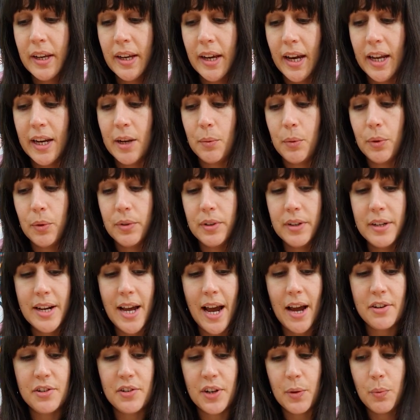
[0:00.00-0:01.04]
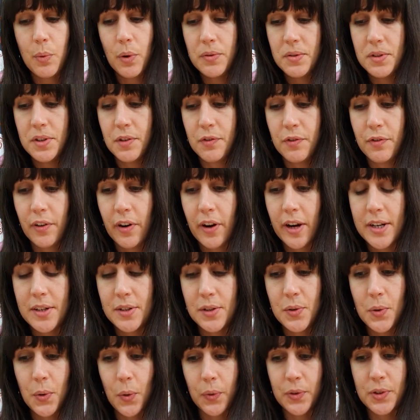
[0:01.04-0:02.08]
And it will naturally want to find north.